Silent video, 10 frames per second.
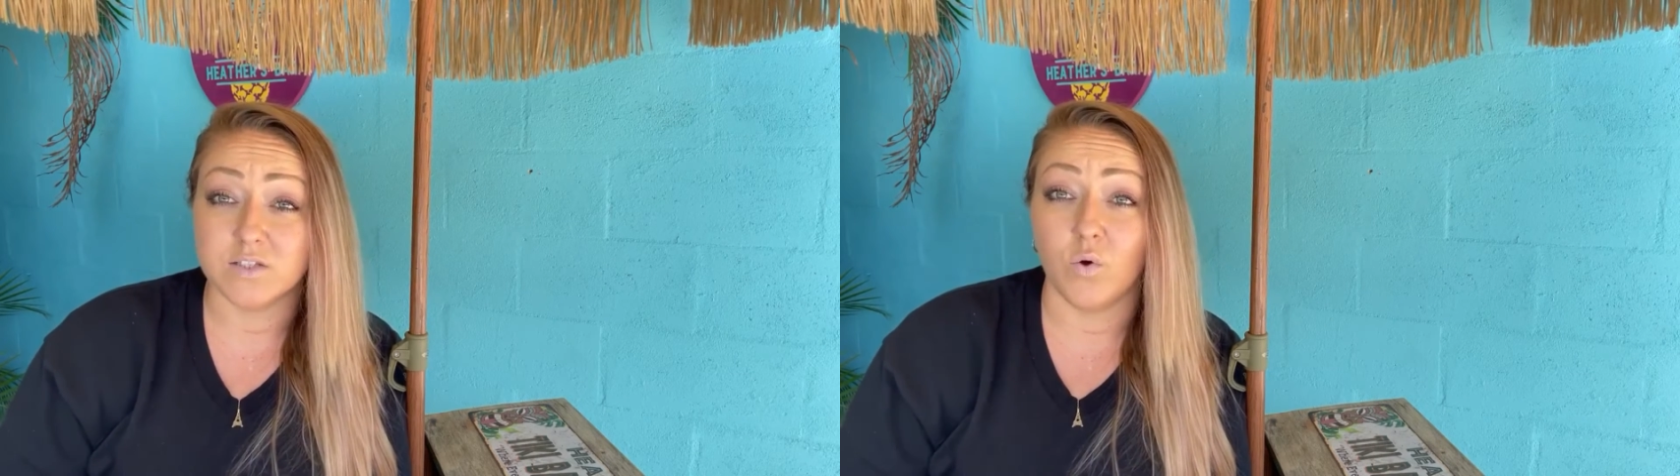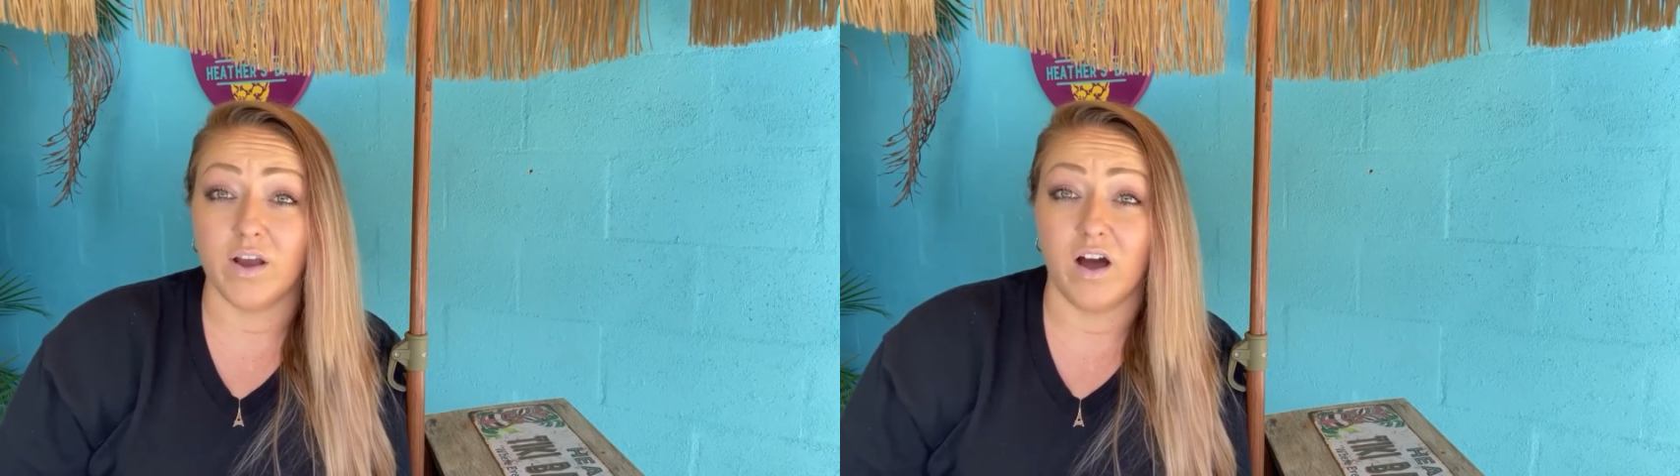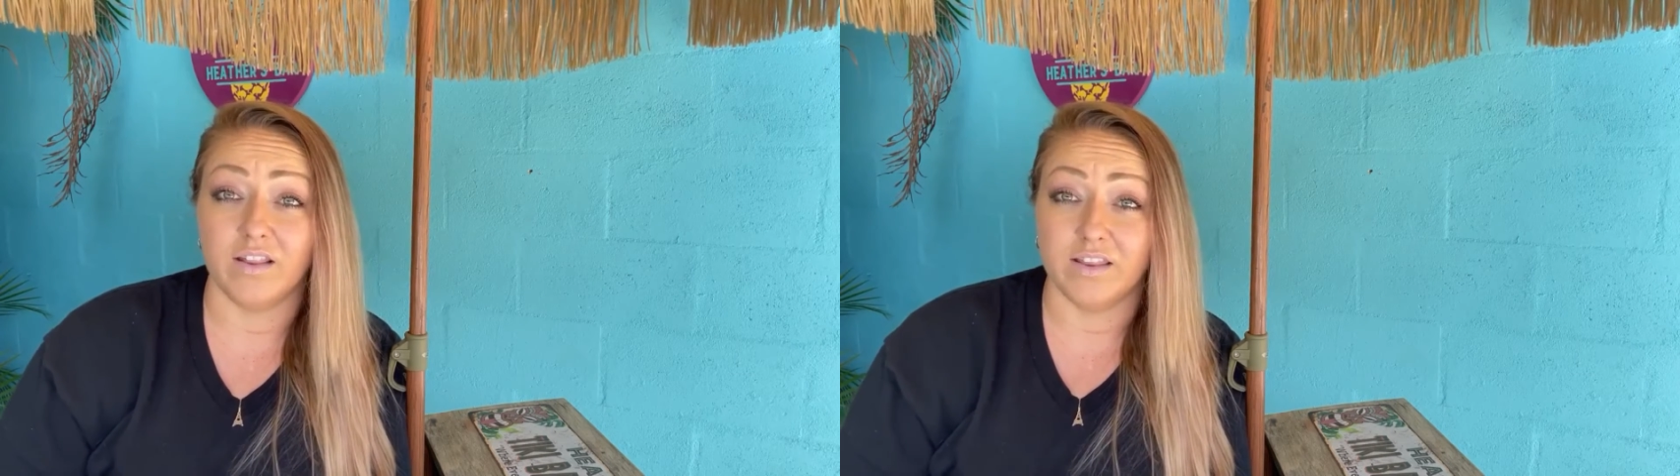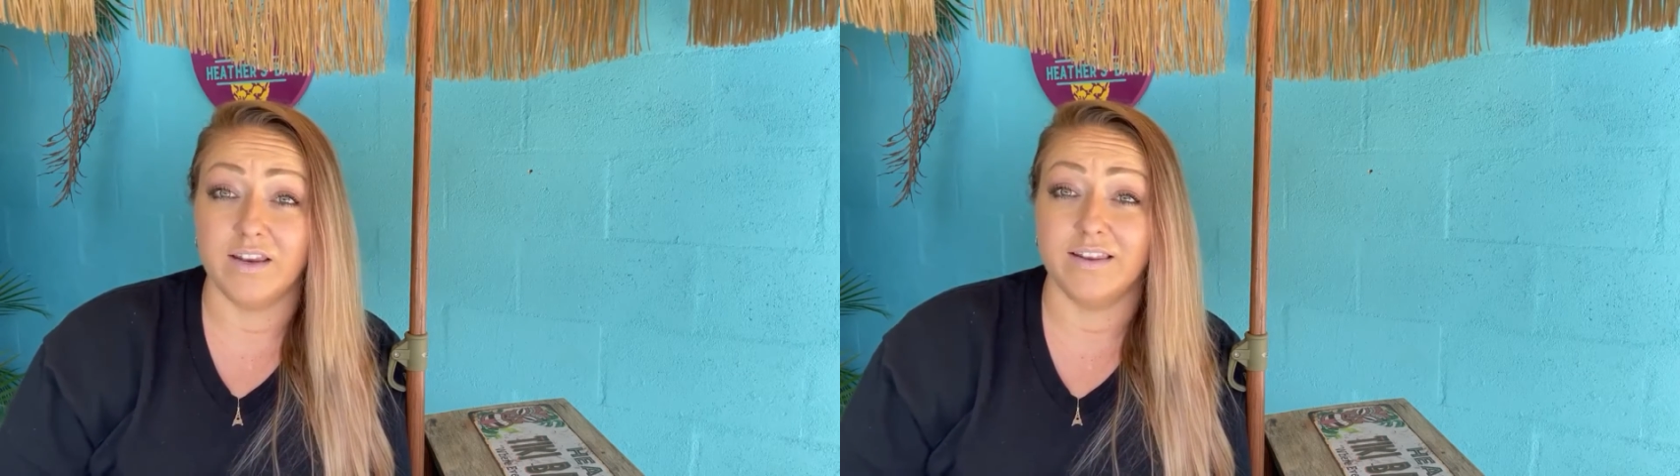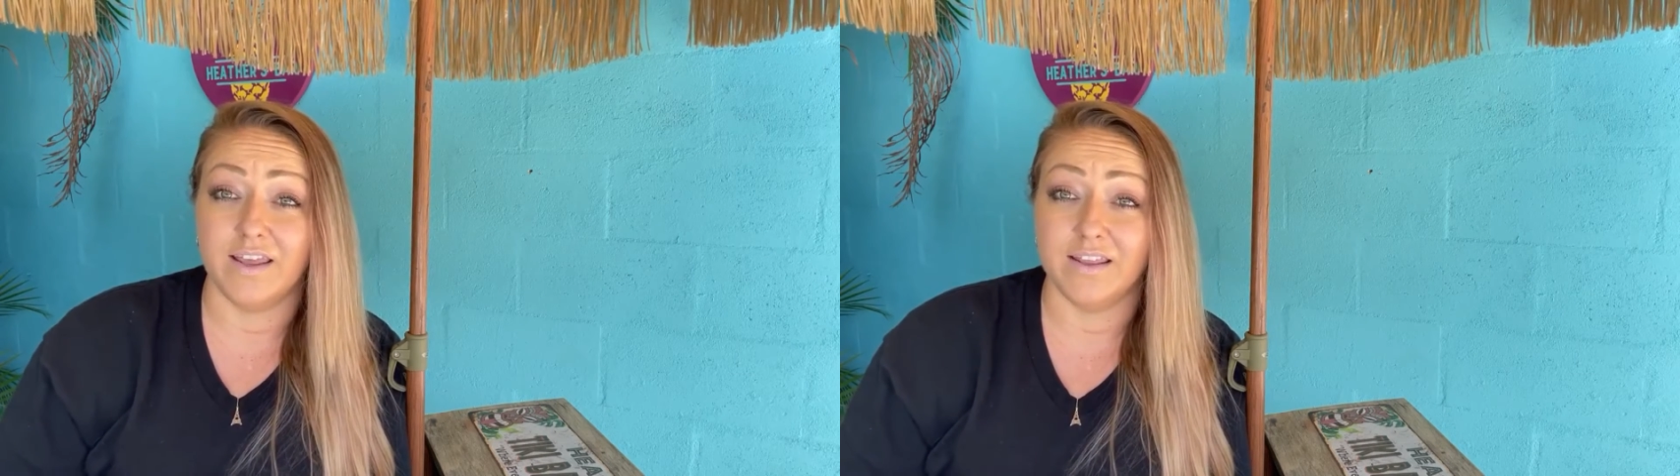going on
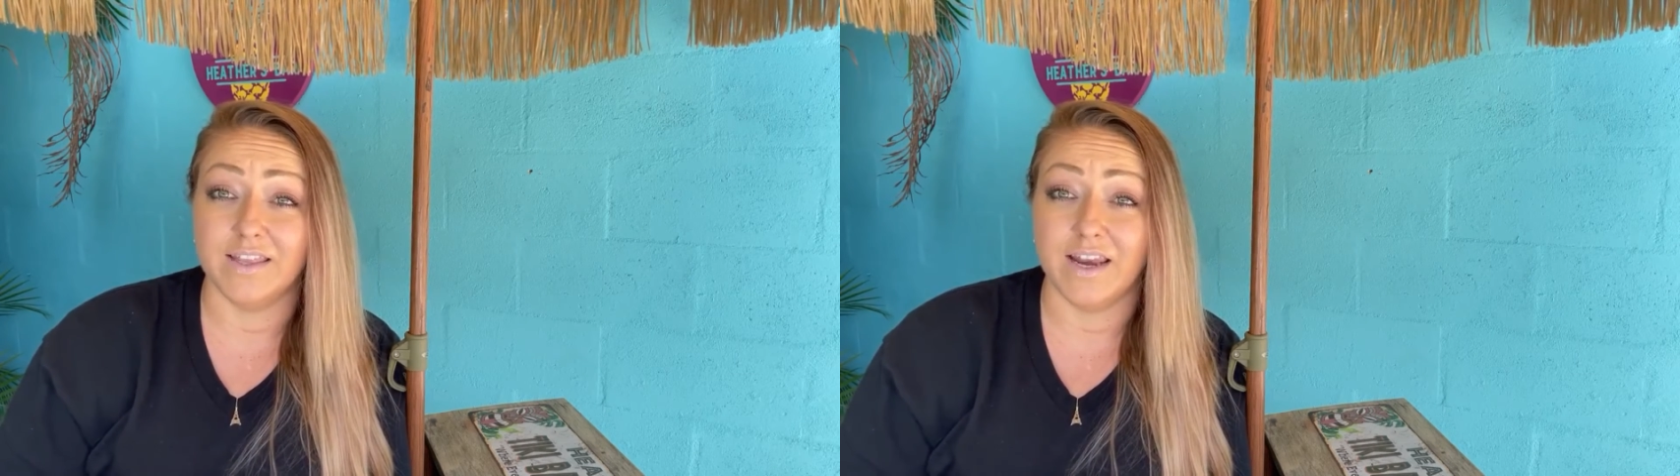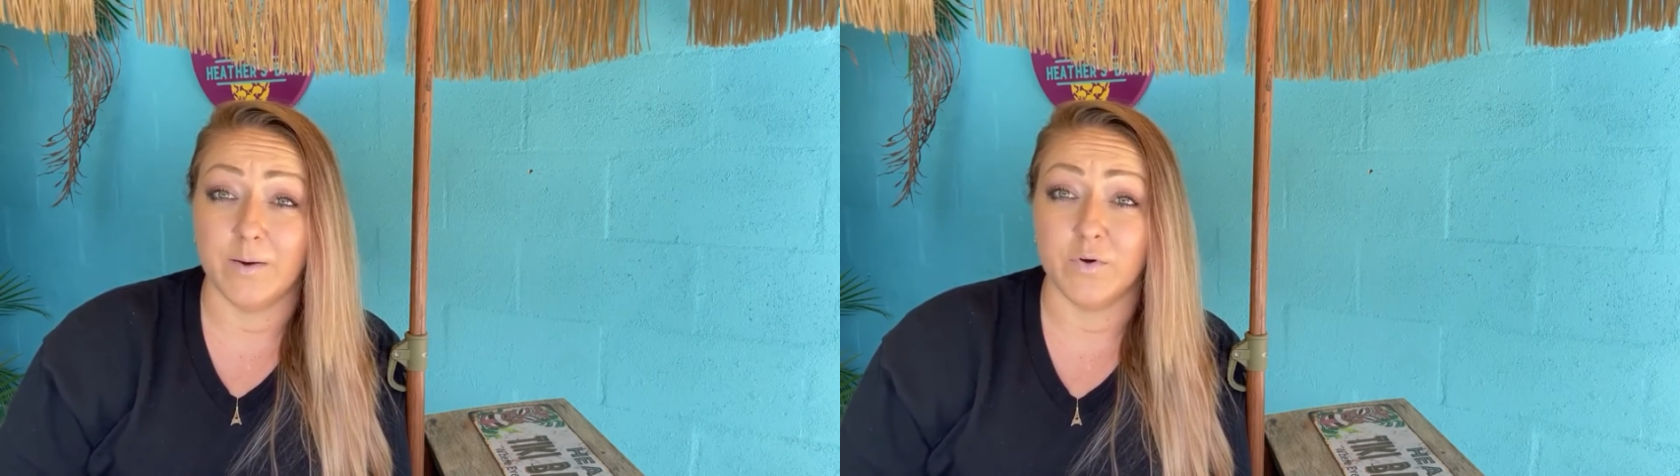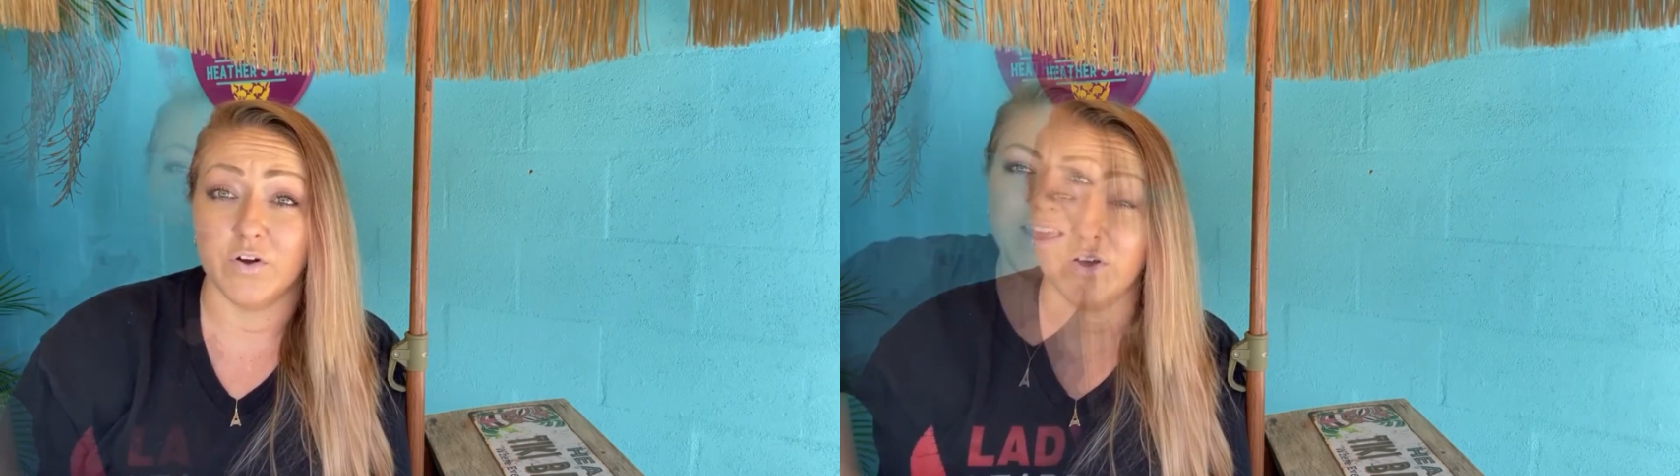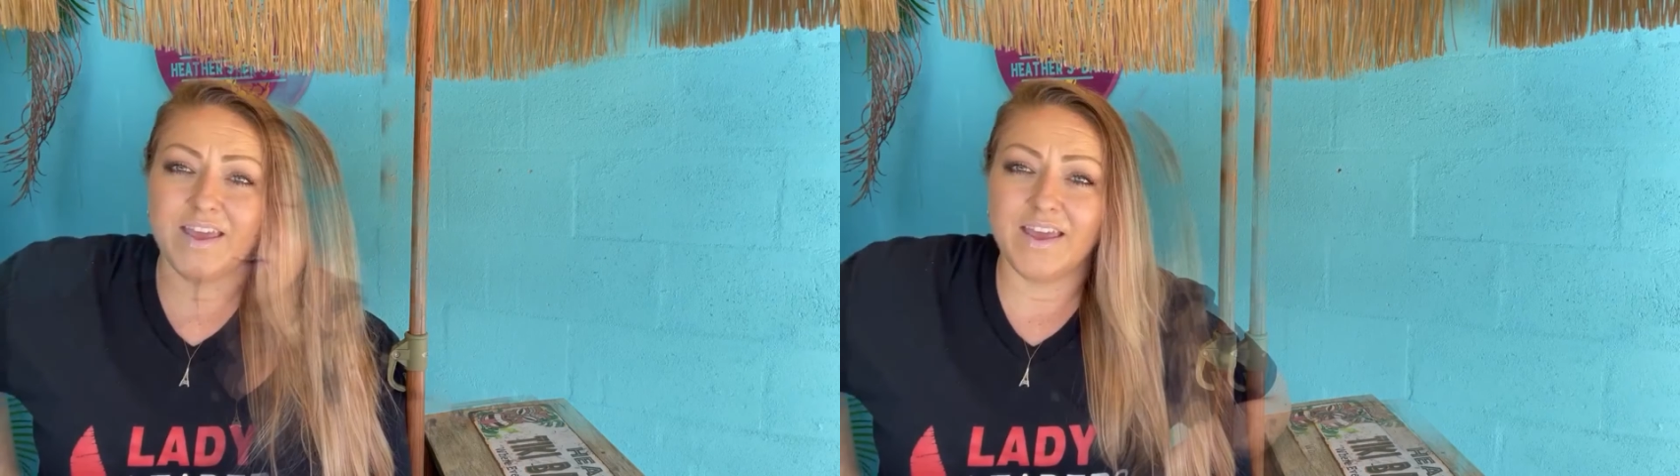in the neighborhood.